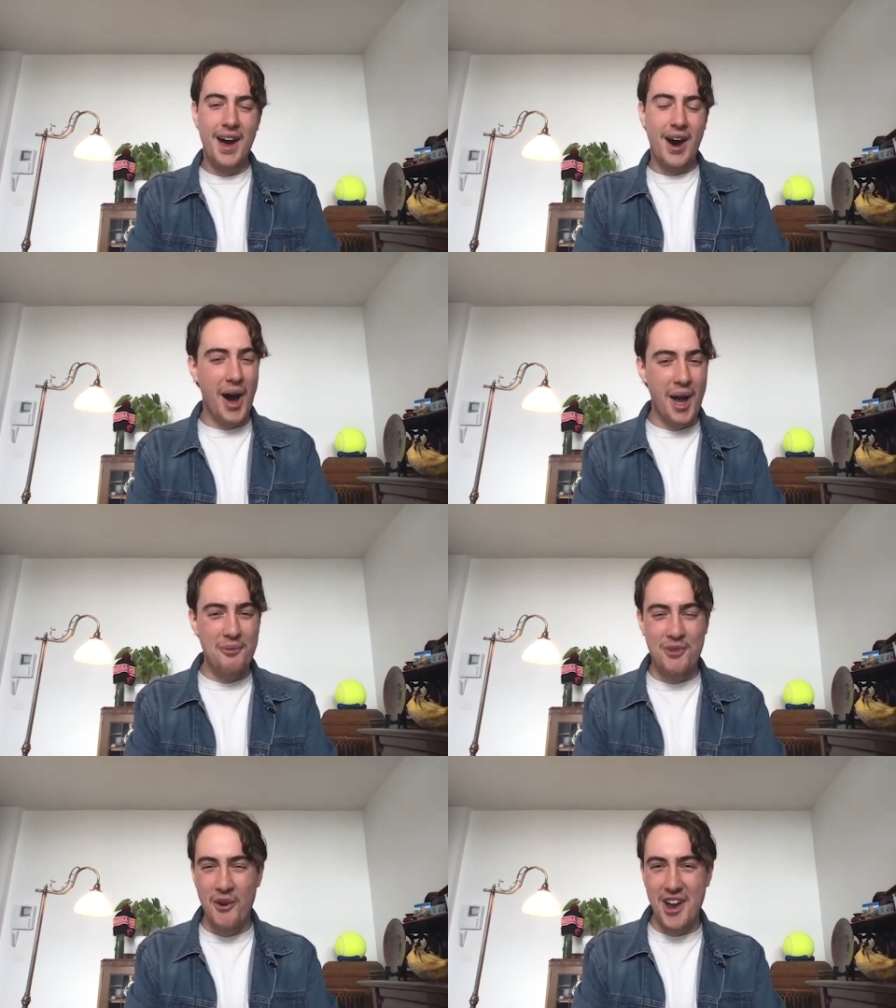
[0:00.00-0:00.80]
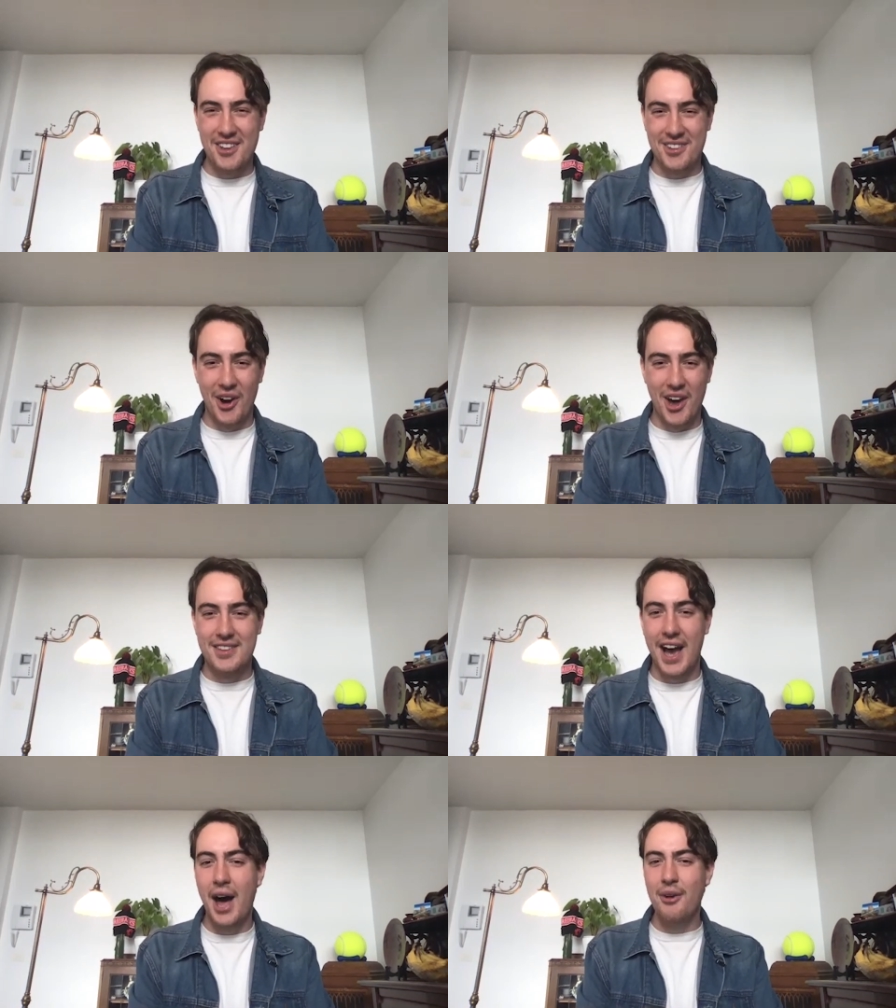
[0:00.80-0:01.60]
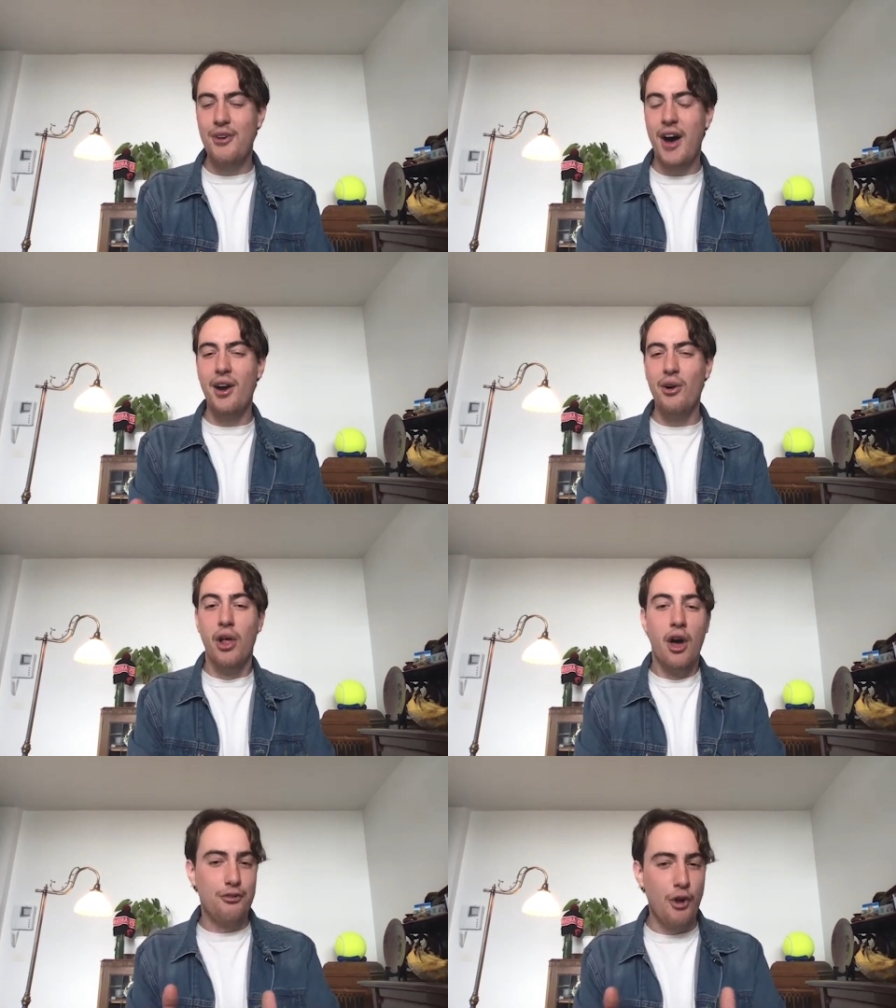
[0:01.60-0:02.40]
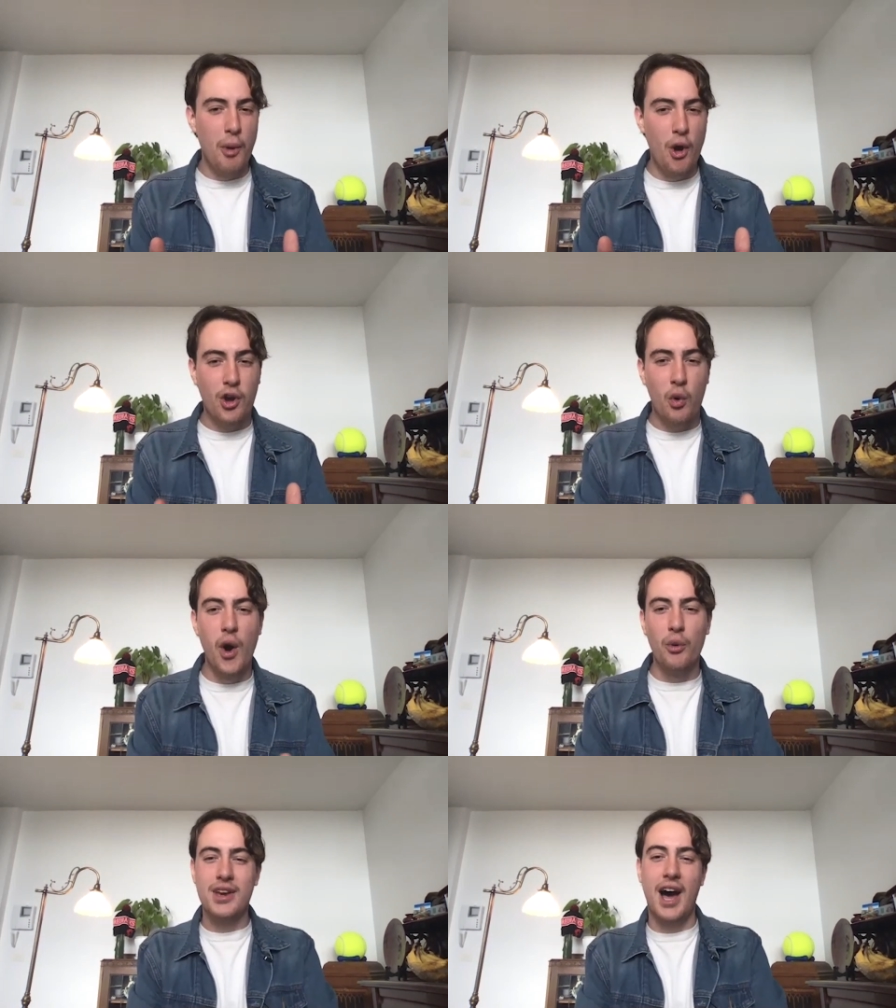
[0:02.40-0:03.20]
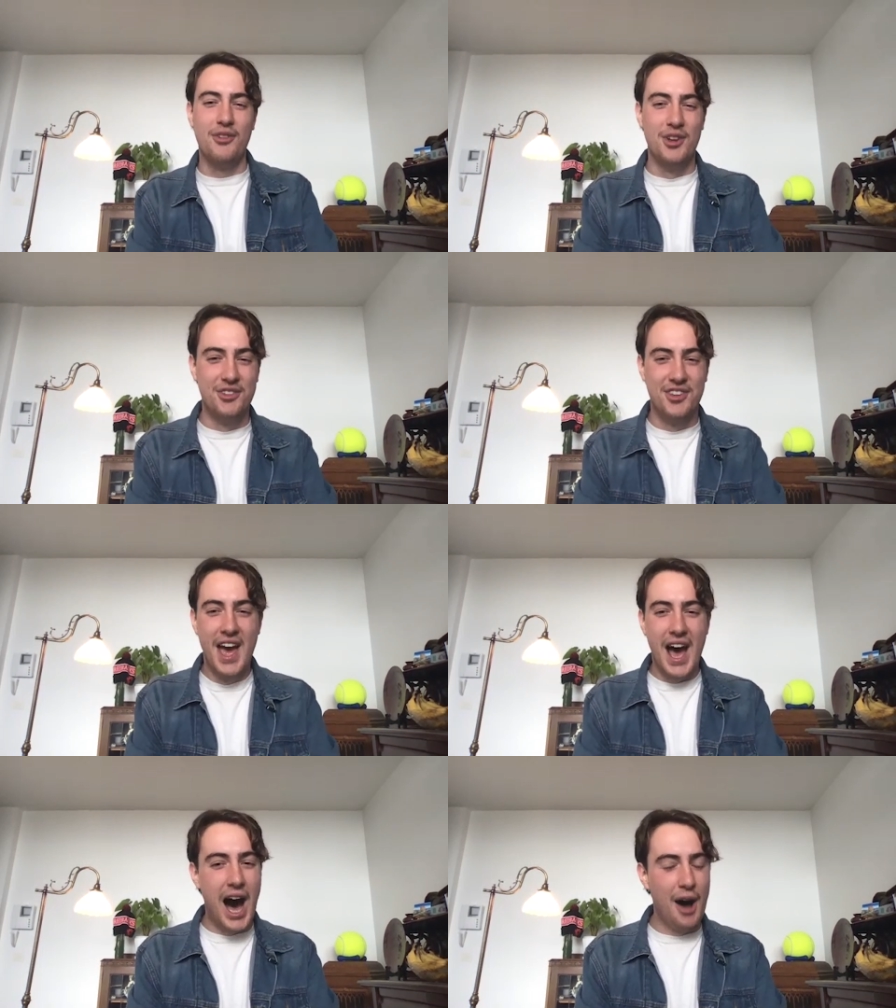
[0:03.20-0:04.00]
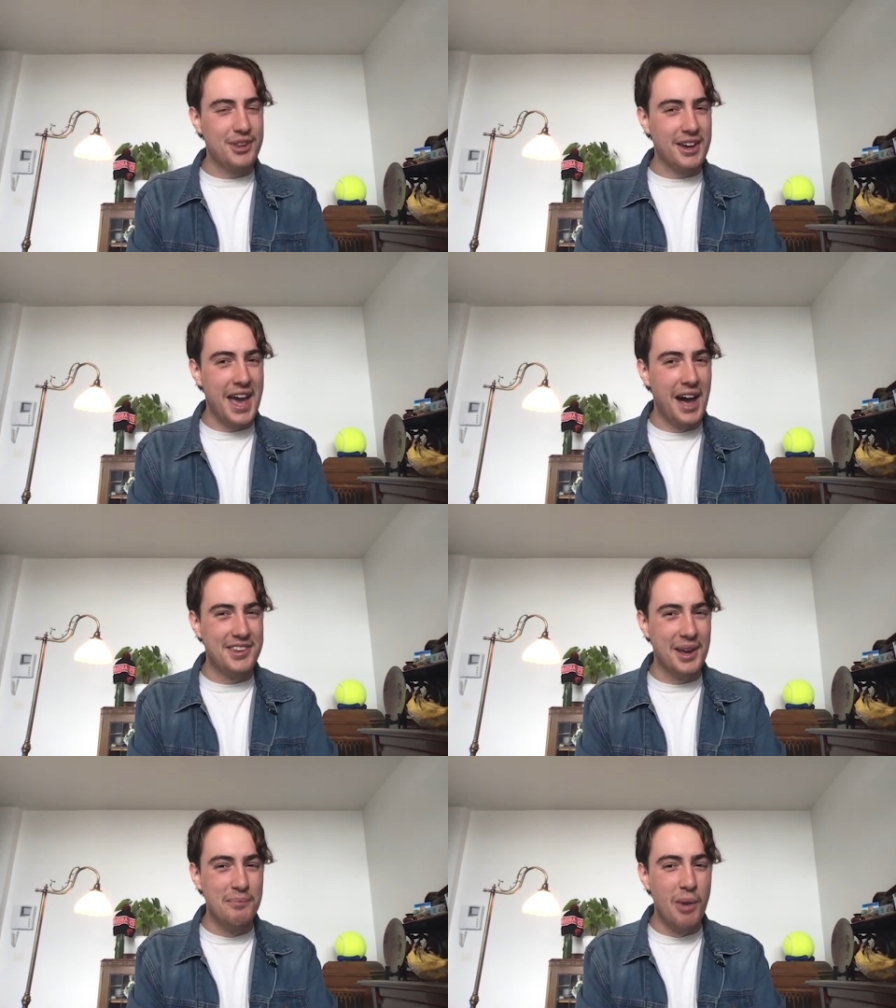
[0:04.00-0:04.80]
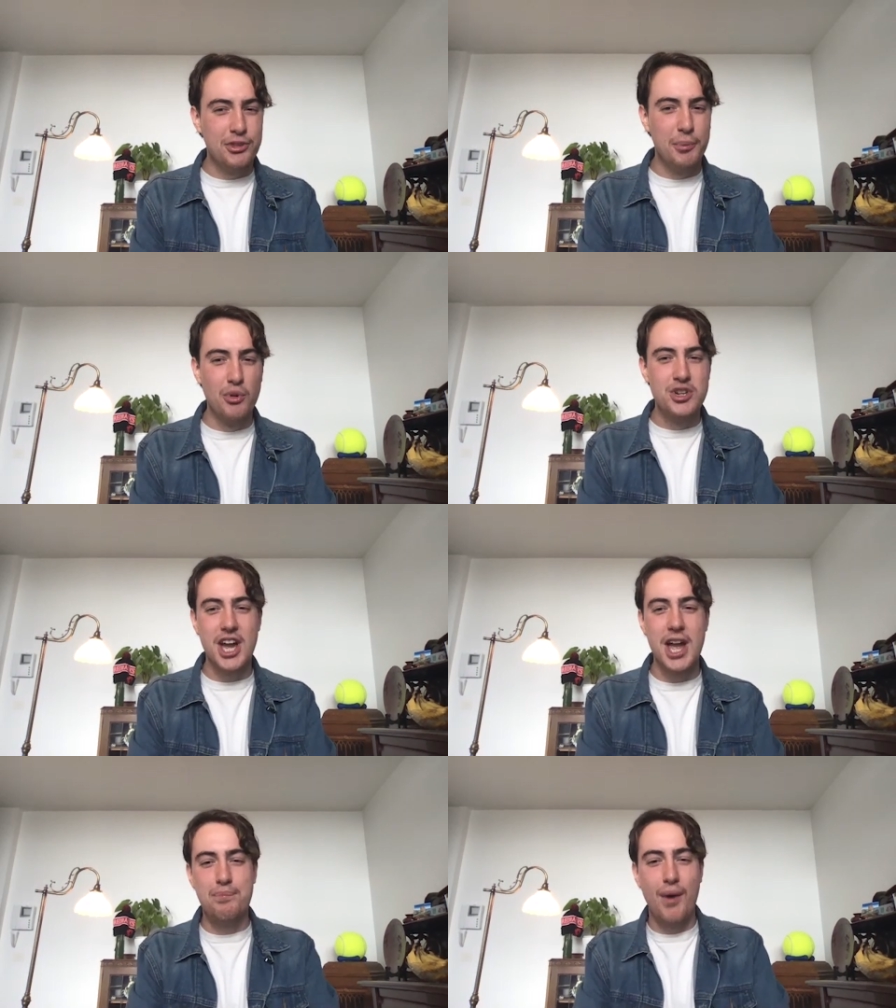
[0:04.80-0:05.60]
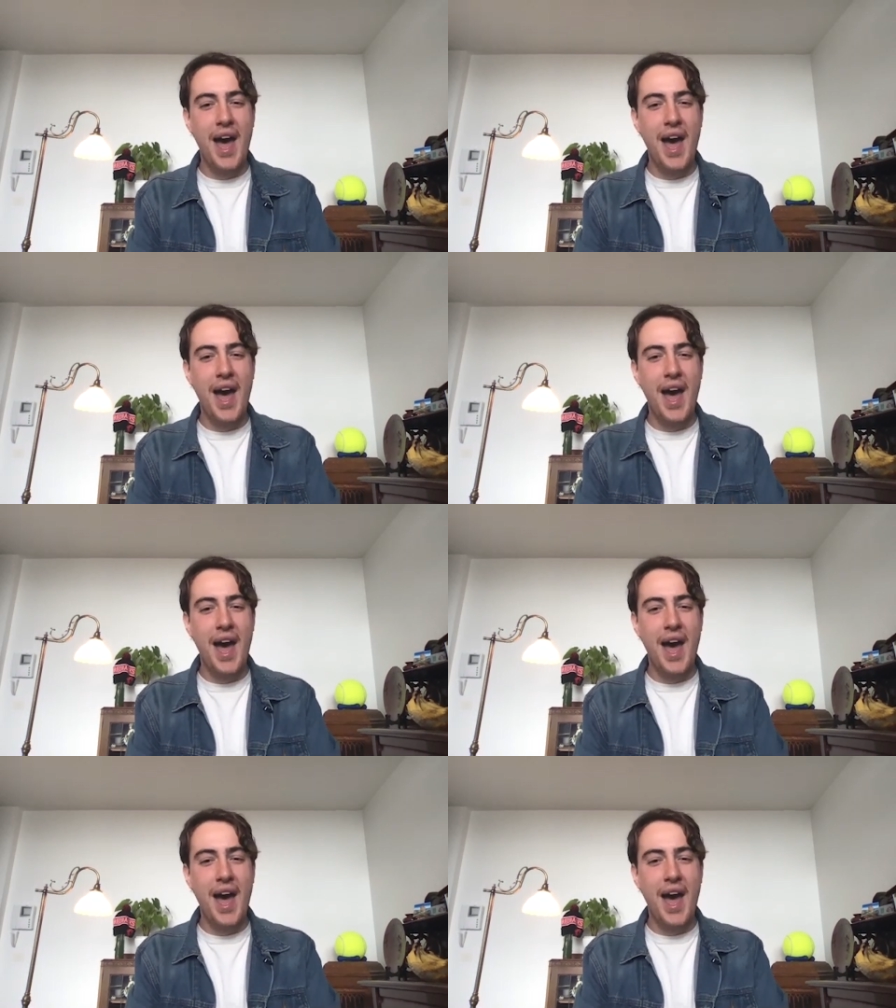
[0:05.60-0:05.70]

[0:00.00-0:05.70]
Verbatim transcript: I am very excited to unveil from her quilt covers after counting multiple sheep